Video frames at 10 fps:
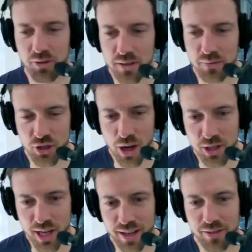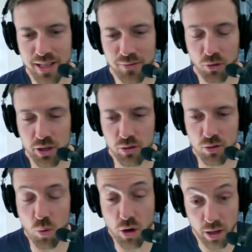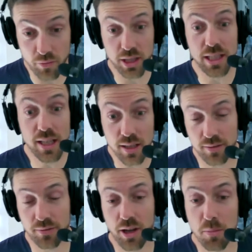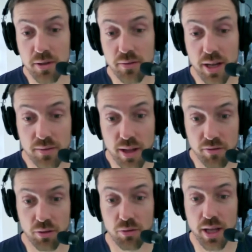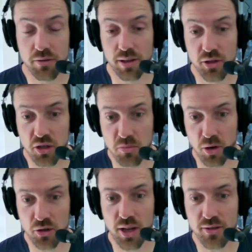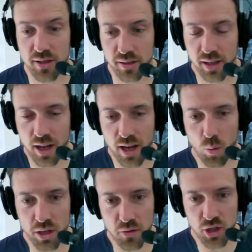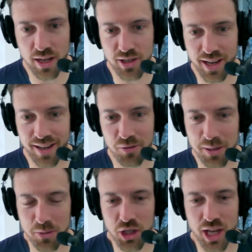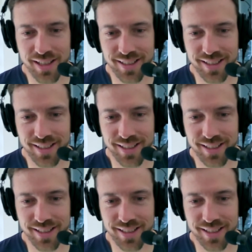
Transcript: for your time today, and thanks for all your work over the years for helping Defence veterans through their transition process and what you shared today. Really appreciate it.